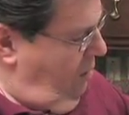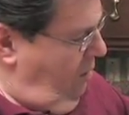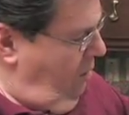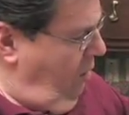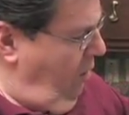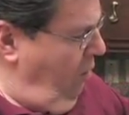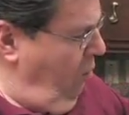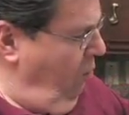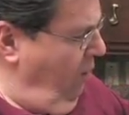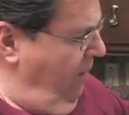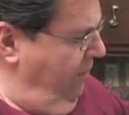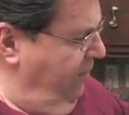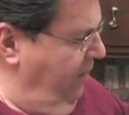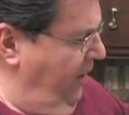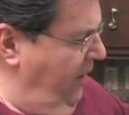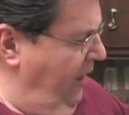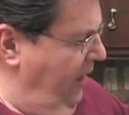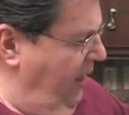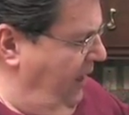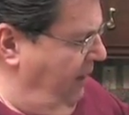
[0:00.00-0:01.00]
Gonna whip
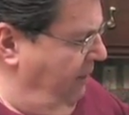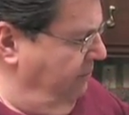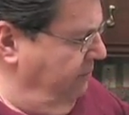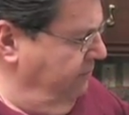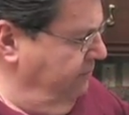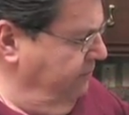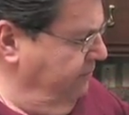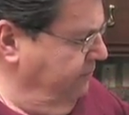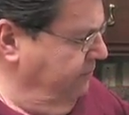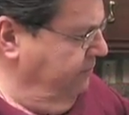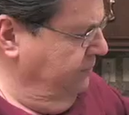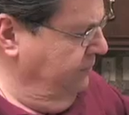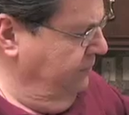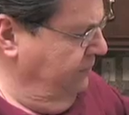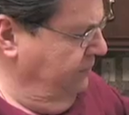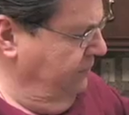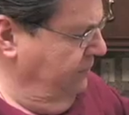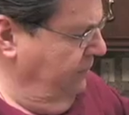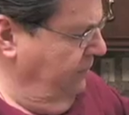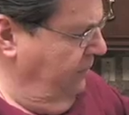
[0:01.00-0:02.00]
the
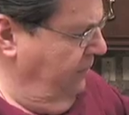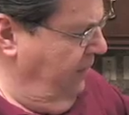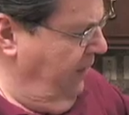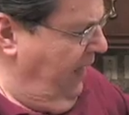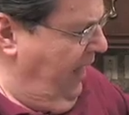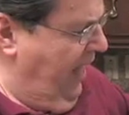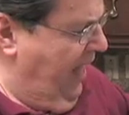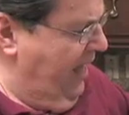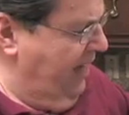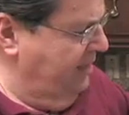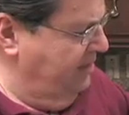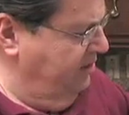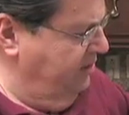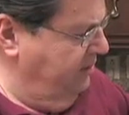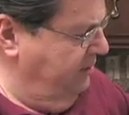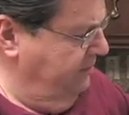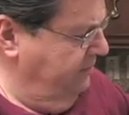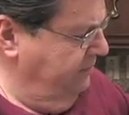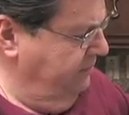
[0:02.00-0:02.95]
eggs.